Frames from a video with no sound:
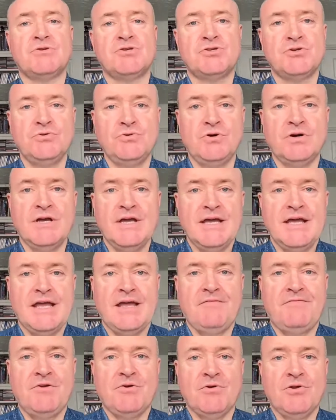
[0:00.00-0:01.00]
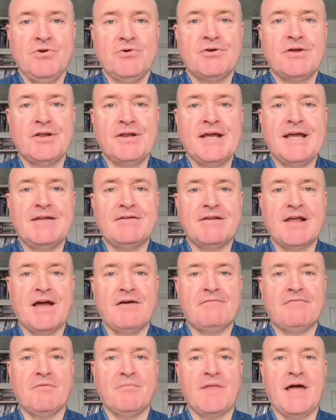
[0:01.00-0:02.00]
I'm sure, if you look at it
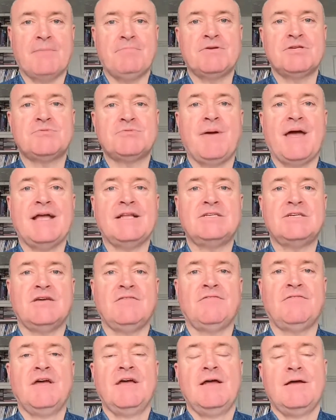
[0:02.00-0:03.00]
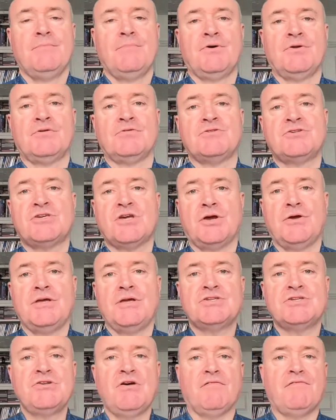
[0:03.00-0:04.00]
from that perspective. But also,
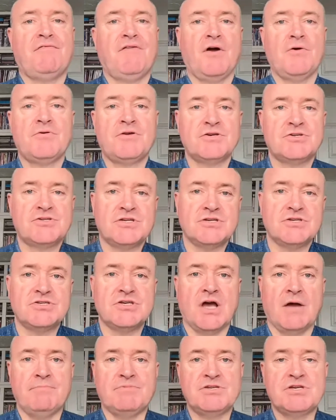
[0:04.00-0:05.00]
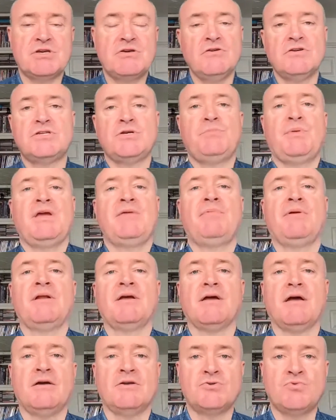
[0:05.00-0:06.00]
it's not focused at cybersecurity
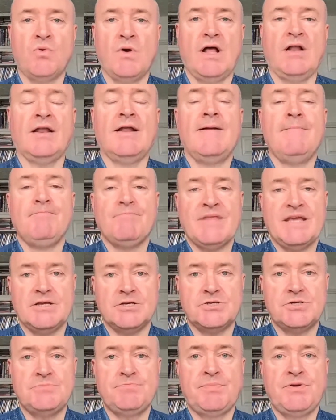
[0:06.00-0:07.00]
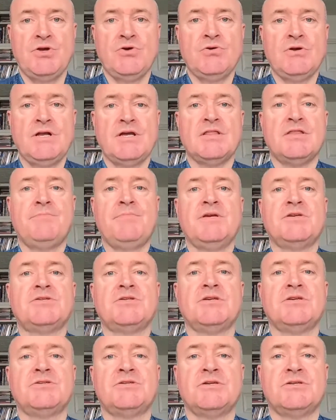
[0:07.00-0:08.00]
people as well. It's purely at the
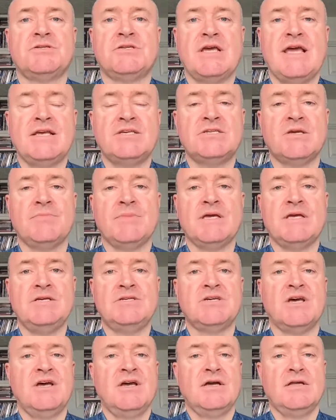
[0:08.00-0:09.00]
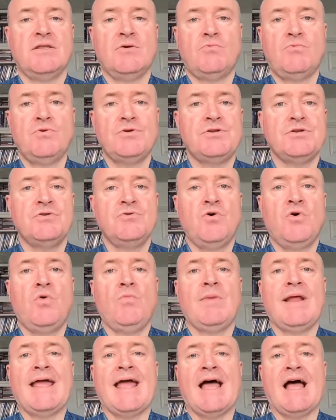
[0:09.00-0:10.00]
businesses, the SMEs, that wouldn't
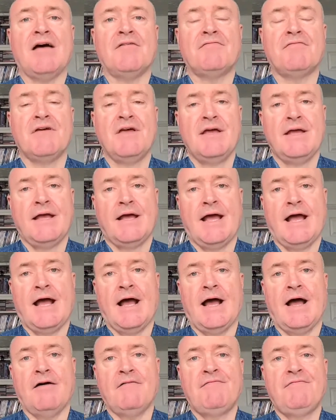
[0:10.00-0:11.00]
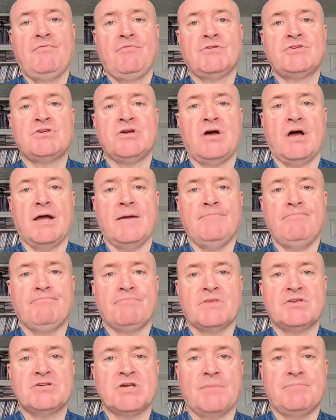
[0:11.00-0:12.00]
normally have a
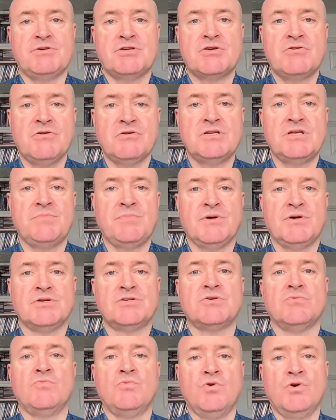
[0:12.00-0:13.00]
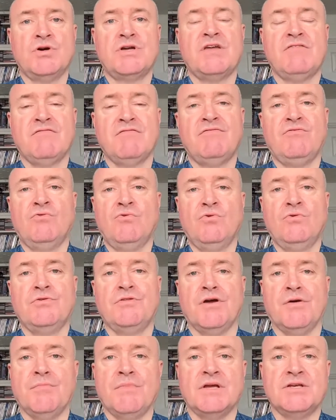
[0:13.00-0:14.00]
full-time cybersecurity person working for
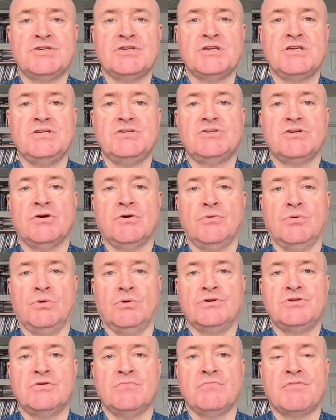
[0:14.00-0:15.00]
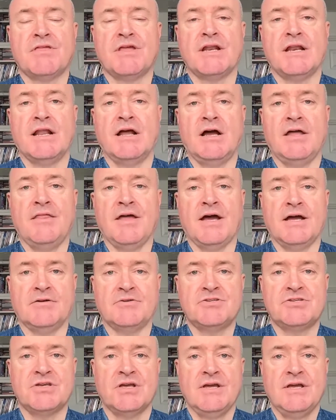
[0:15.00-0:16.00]
them, a CISO or something like that,
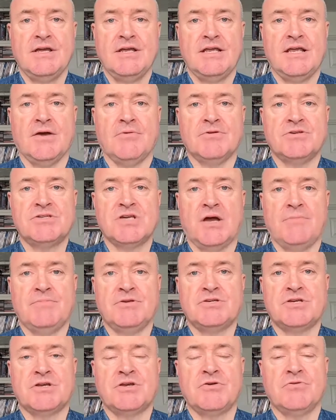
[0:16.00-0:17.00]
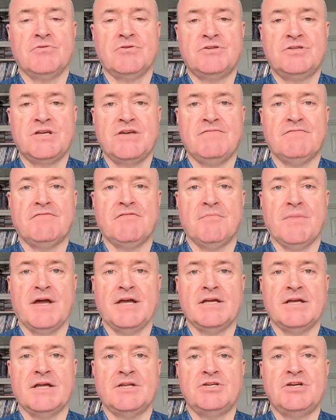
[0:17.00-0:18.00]
you know, a
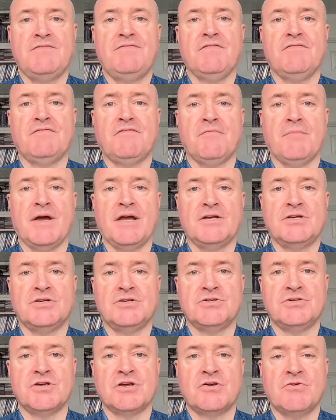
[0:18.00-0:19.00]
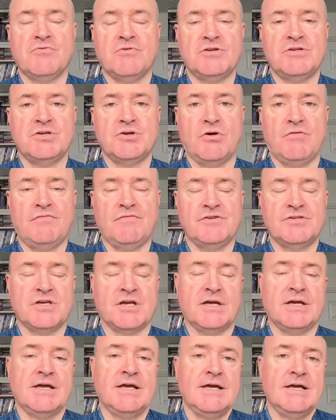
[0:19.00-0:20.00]
cybersecurity chief information security
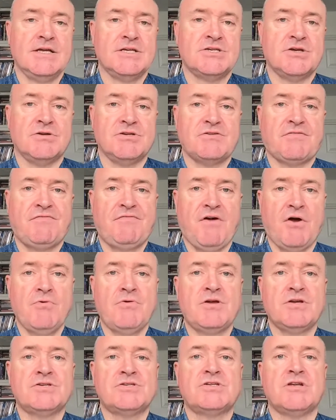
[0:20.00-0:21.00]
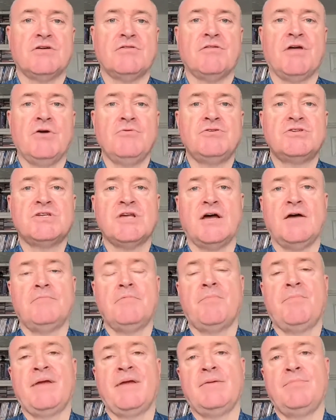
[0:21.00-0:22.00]
officer. So it's focused at those
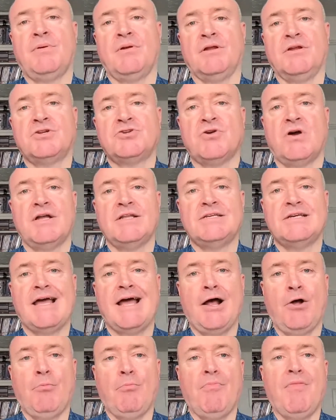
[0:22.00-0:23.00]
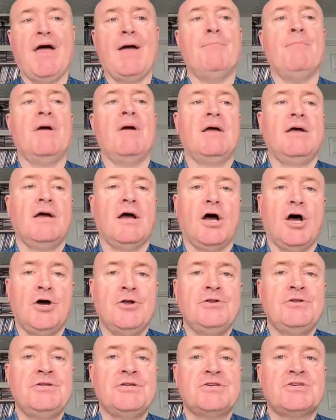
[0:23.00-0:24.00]
type of people and trying to help them
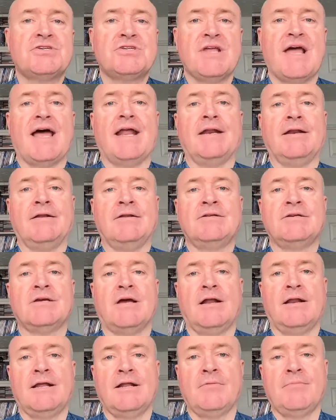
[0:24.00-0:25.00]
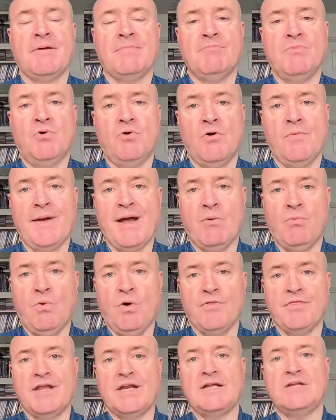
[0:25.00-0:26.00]
understand a little bit more about
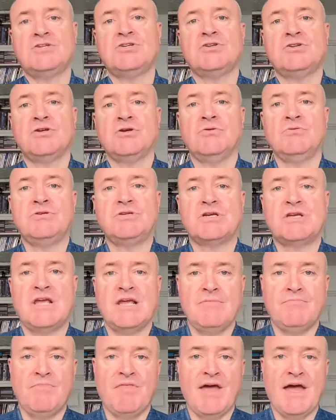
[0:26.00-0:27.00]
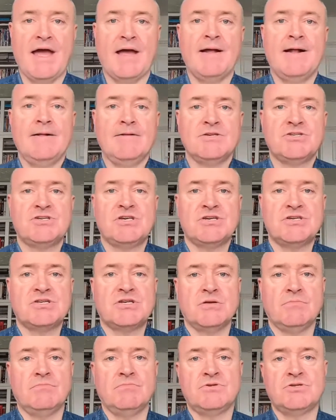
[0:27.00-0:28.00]
what they need to do to keep their
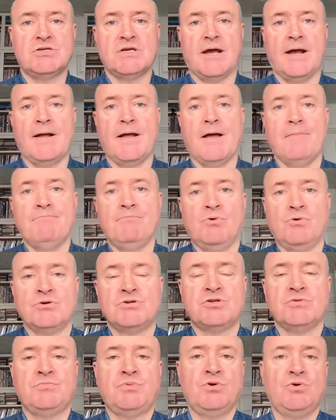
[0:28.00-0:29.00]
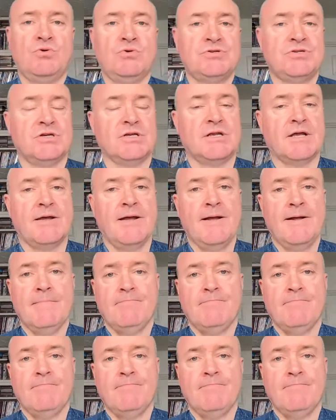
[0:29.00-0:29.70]
systems more supported.